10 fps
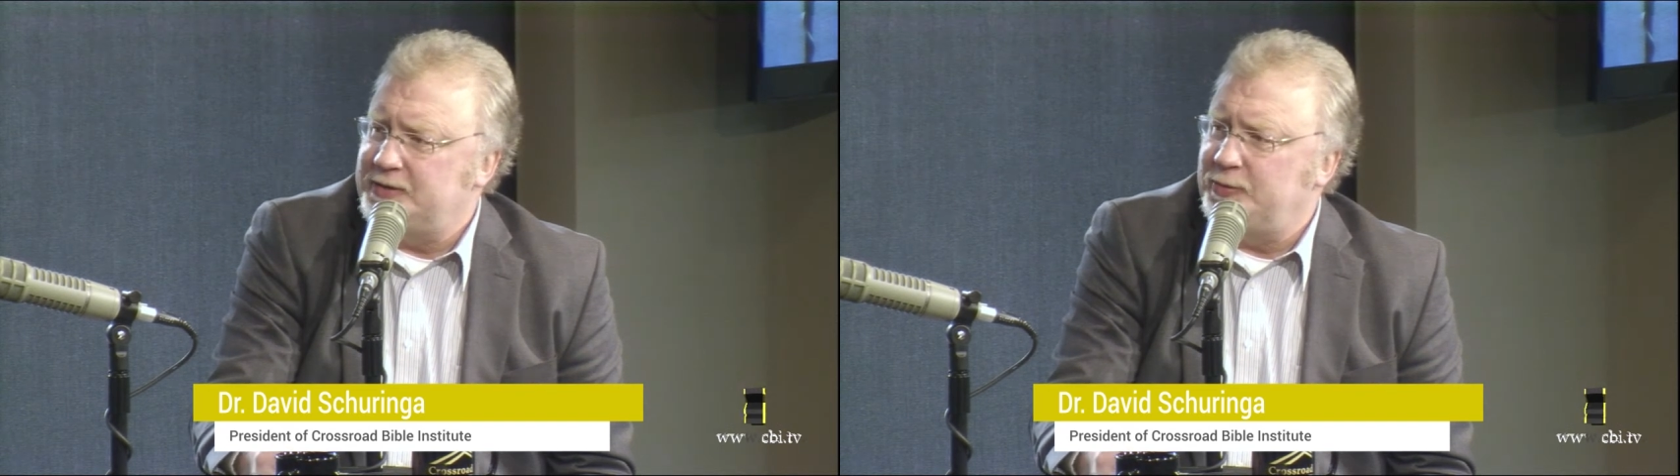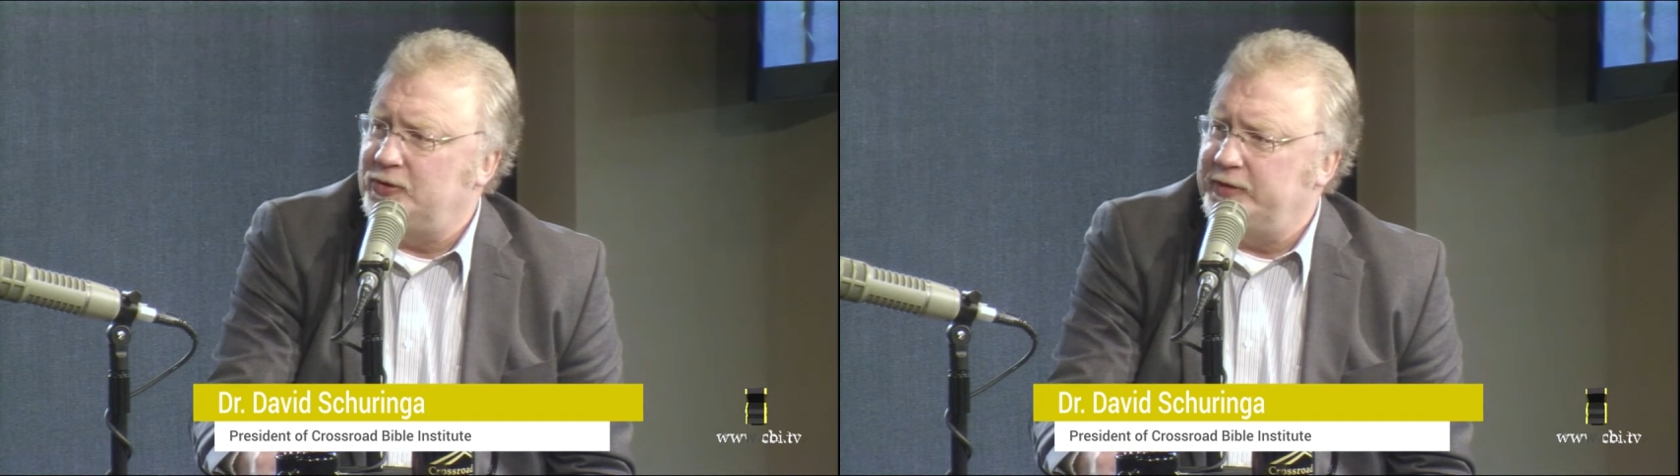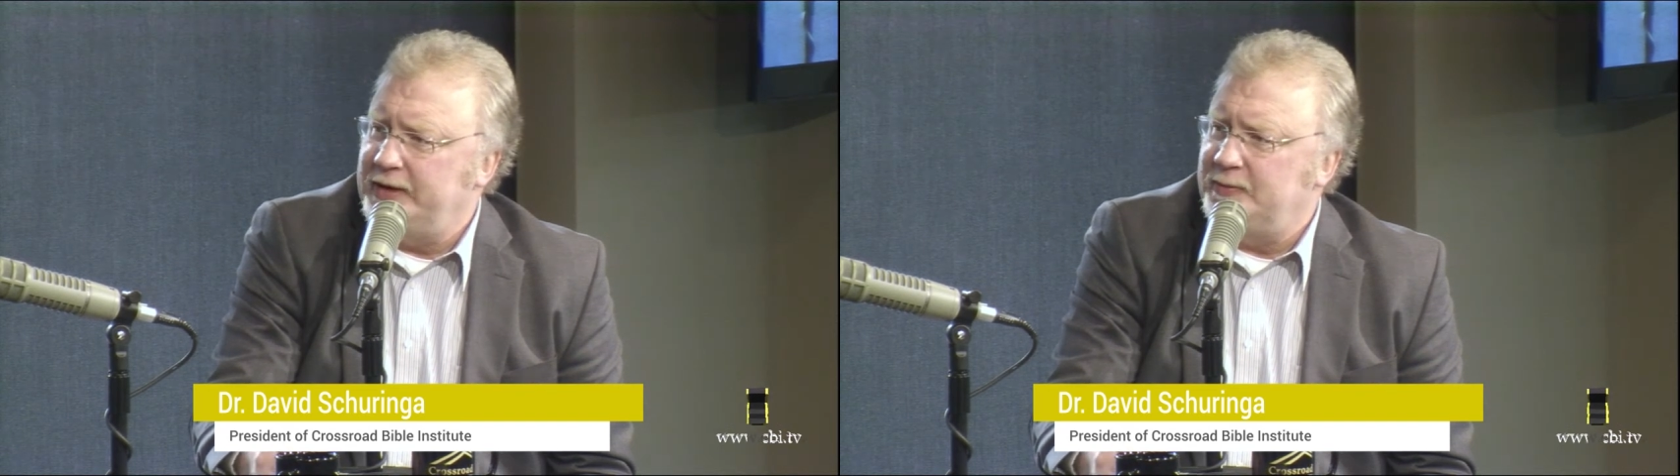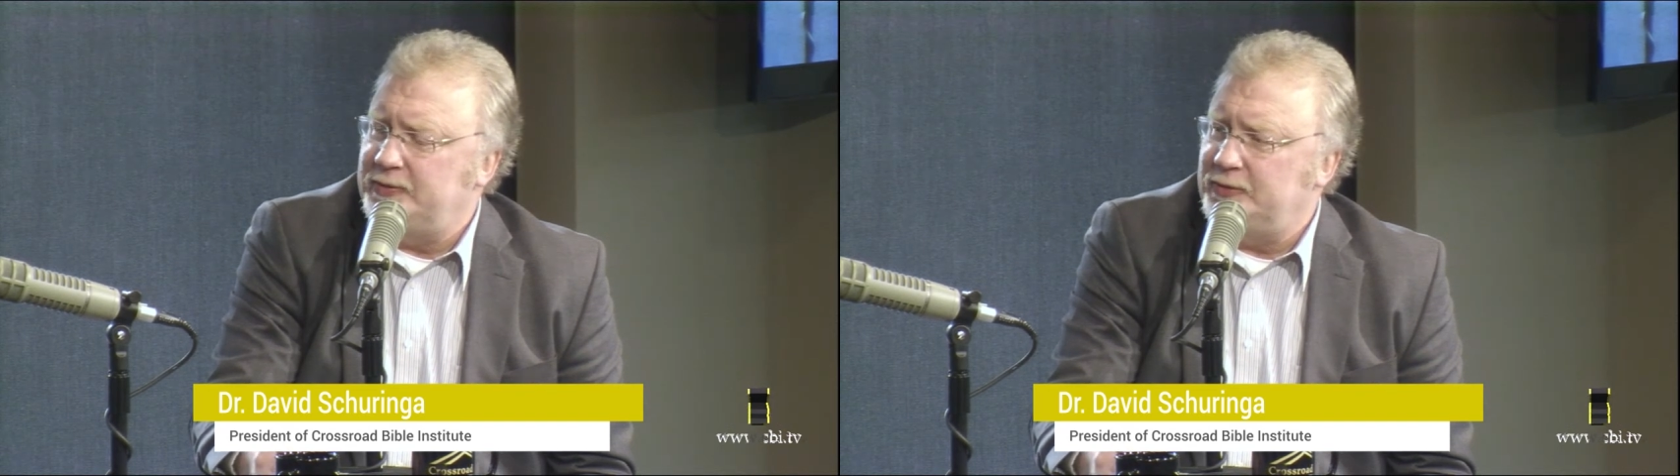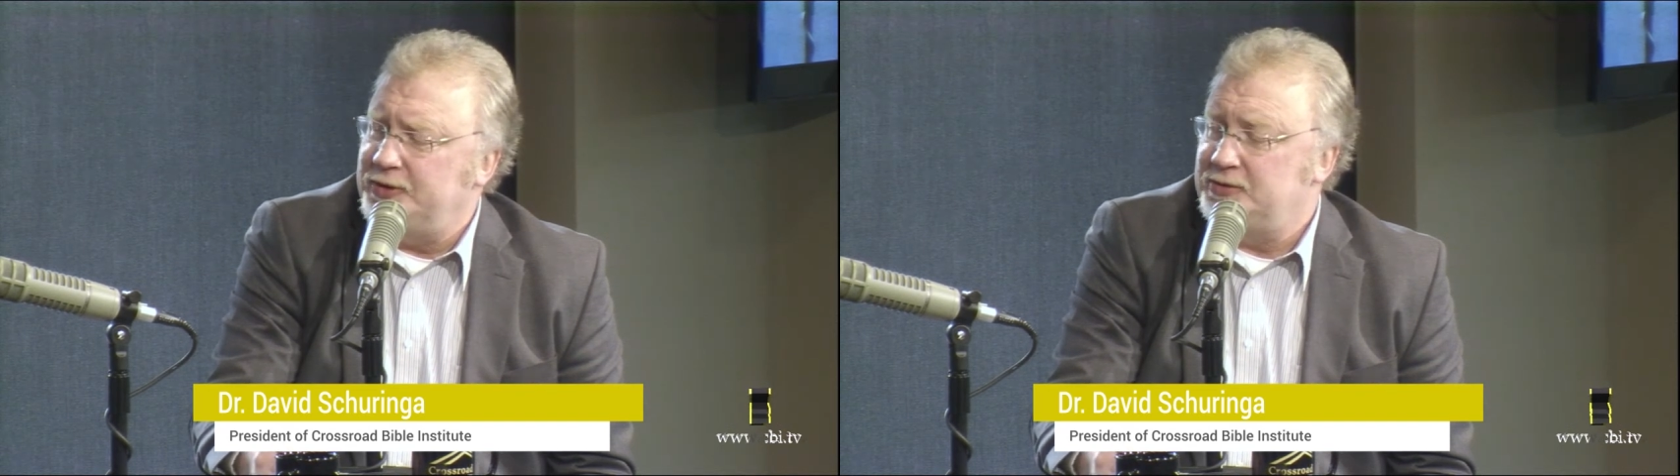program
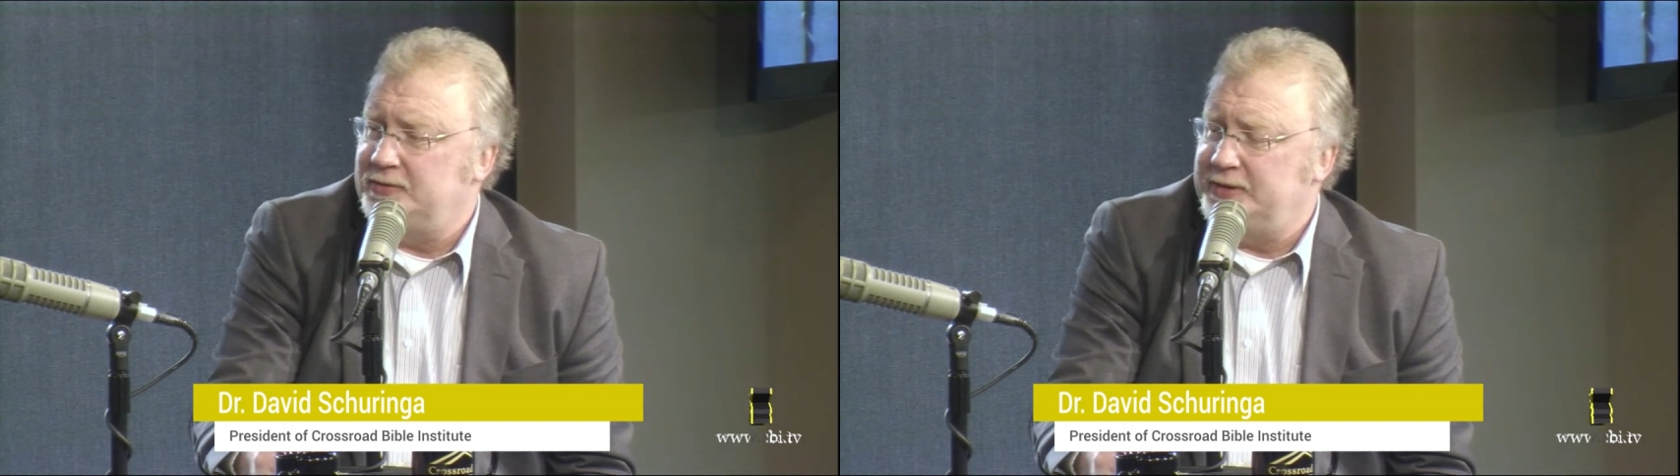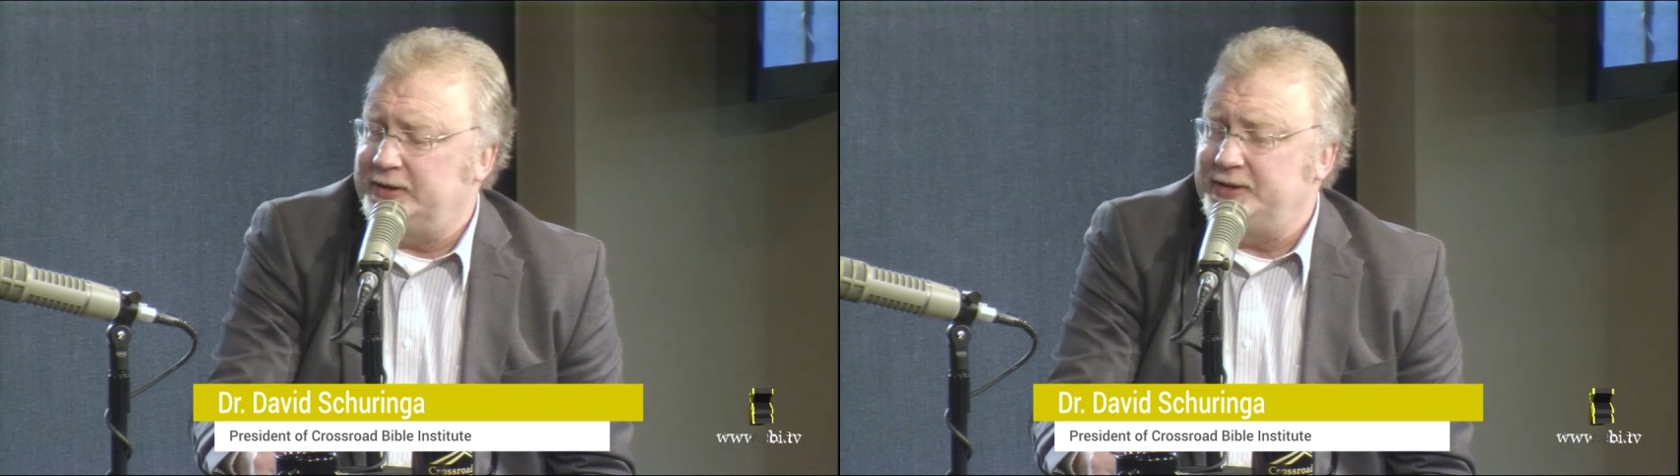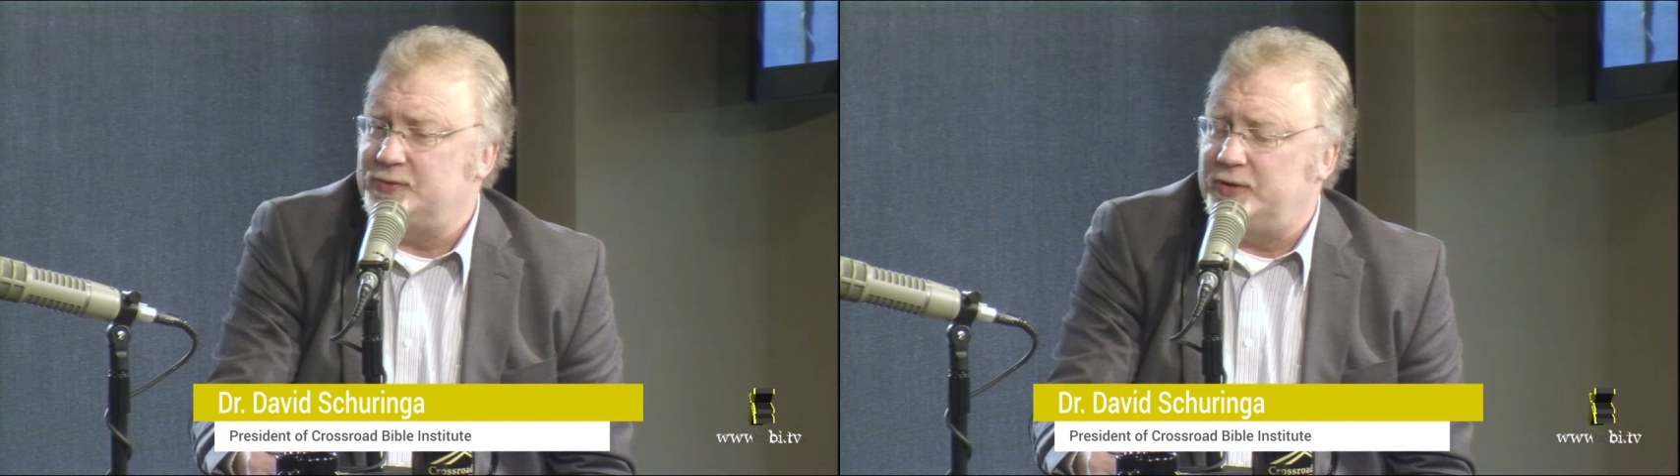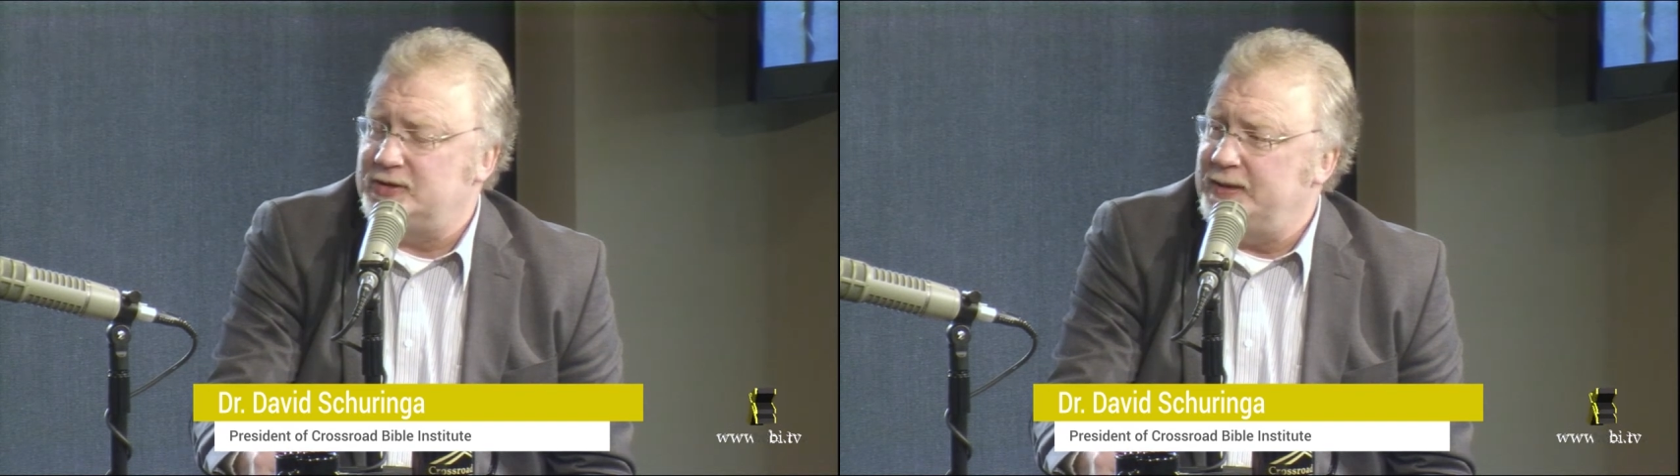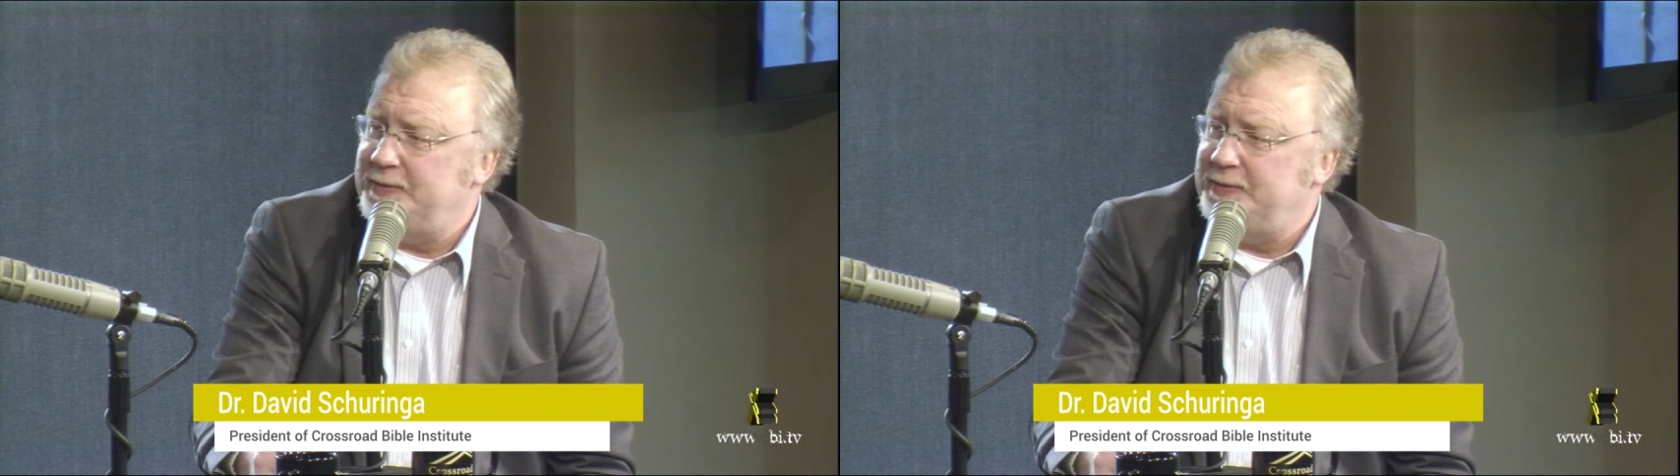at least once, maybe